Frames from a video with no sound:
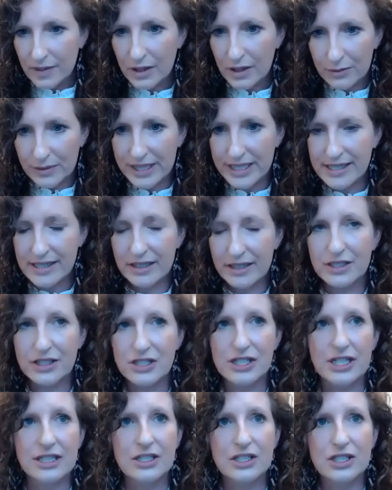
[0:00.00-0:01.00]
research
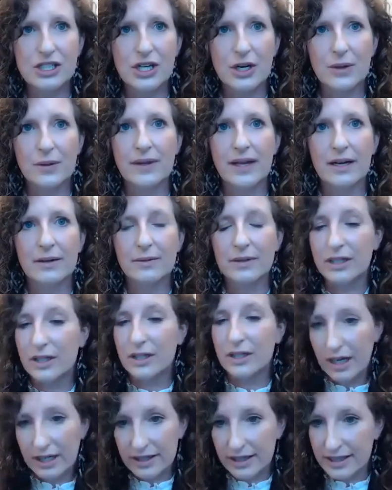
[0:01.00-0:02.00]
does show that
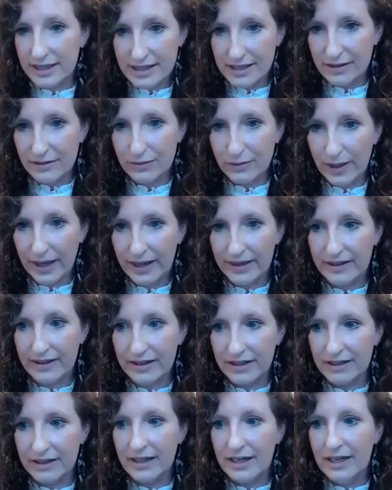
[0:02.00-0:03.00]
regardless of
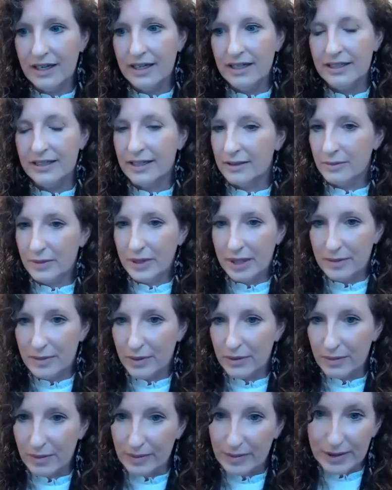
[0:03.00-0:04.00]
whether young people
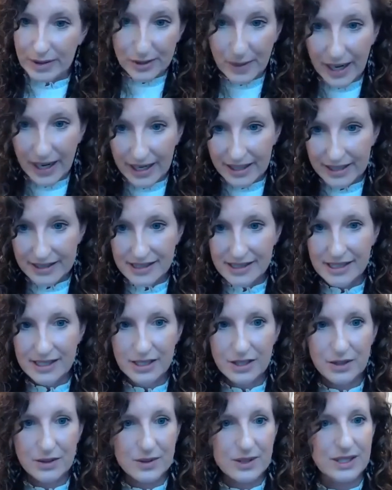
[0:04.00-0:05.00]
were required to
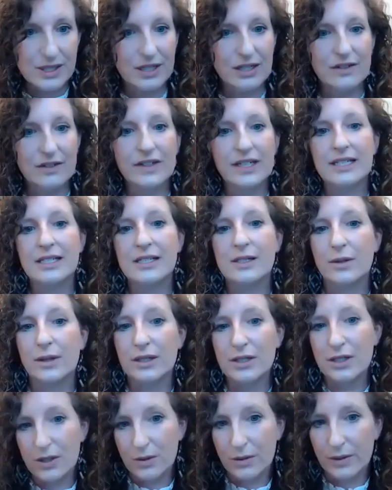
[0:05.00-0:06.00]
do service or
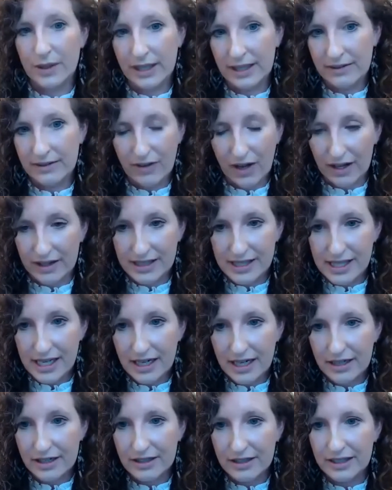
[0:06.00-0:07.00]
do it
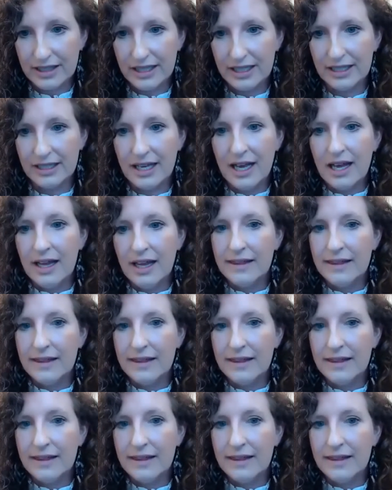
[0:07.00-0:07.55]
voluntarily,